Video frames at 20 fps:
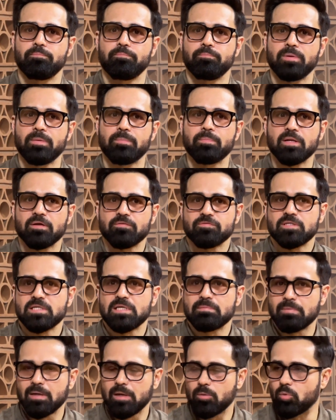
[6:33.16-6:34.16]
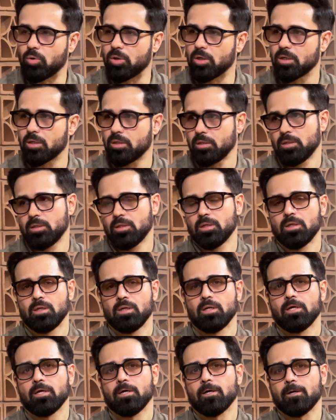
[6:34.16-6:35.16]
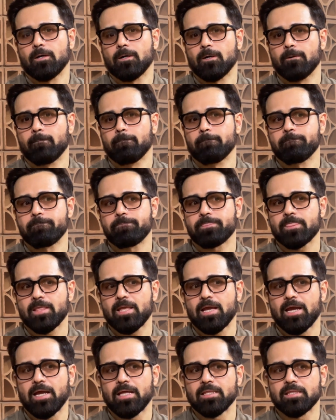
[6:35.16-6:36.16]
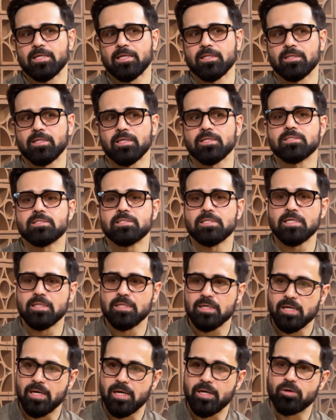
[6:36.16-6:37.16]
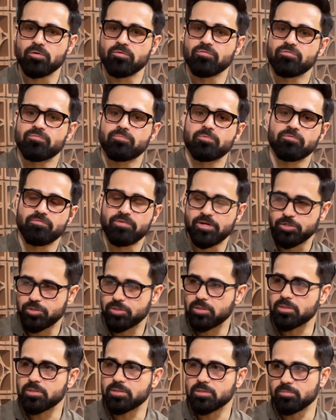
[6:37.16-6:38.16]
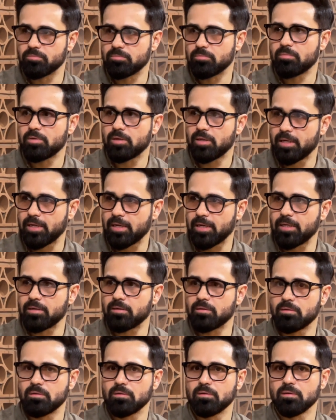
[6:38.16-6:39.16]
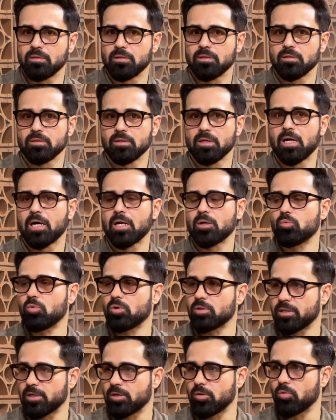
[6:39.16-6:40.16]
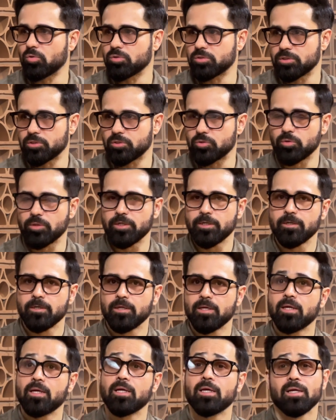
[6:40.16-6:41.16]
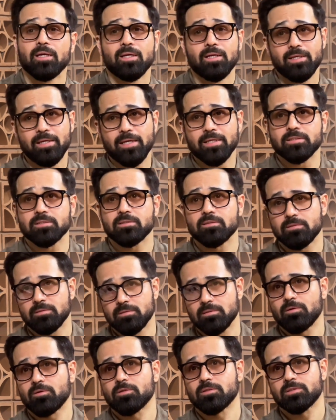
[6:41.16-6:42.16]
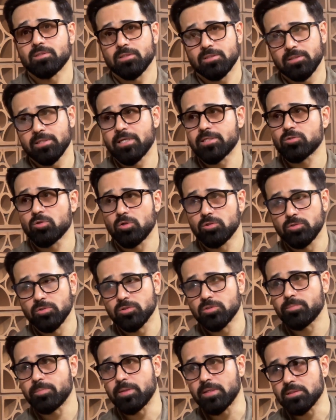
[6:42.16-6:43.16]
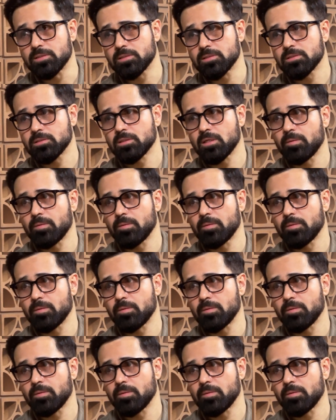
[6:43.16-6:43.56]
People have seen my work, and then they see the kind of professionalism and the hard work that goes into it. Yes, success also speaks.